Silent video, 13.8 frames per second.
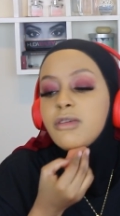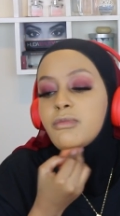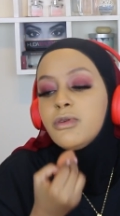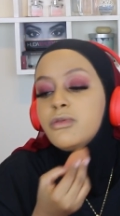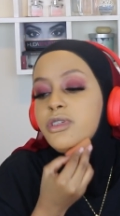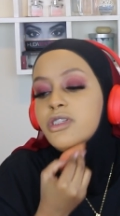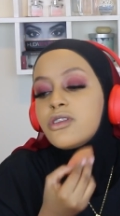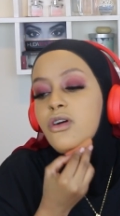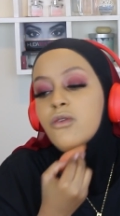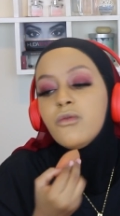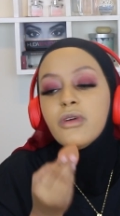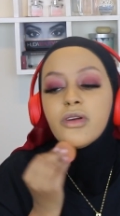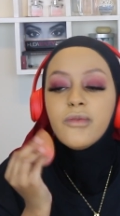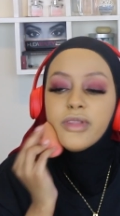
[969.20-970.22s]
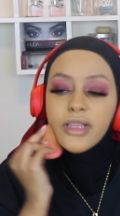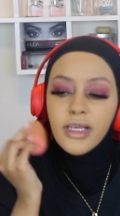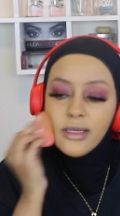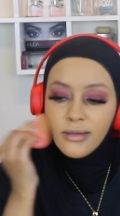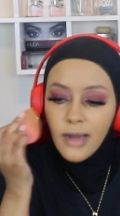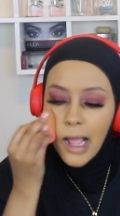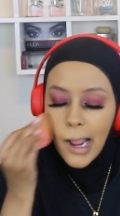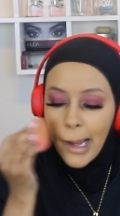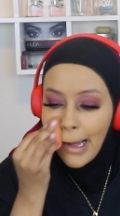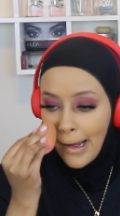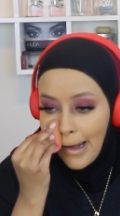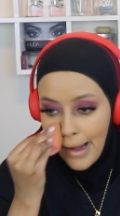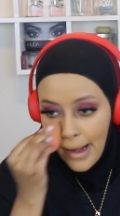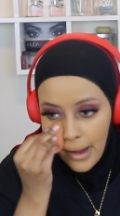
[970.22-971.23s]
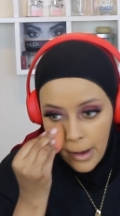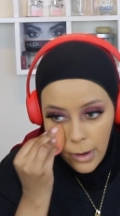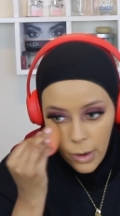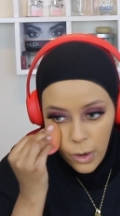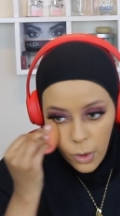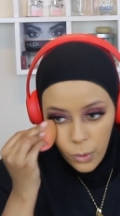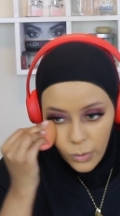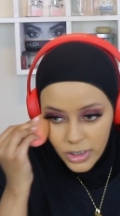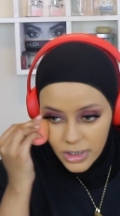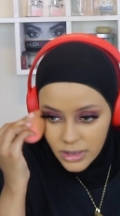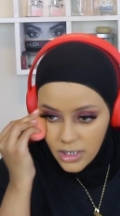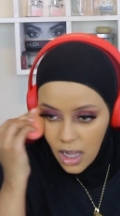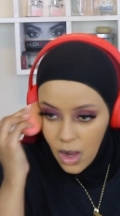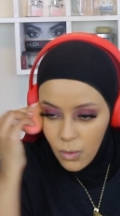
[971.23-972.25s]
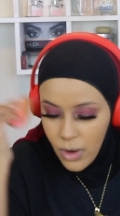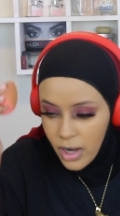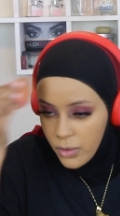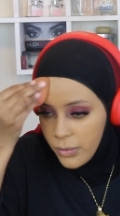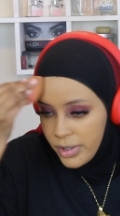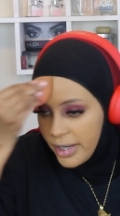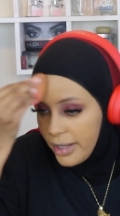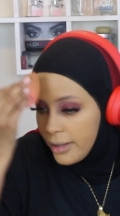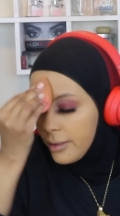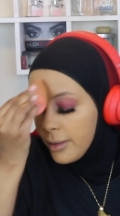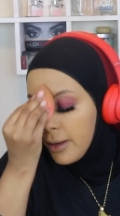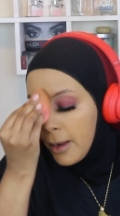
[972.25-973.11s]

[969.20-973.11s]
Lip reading: But we're just gonna work with it. We're just gonna work with it.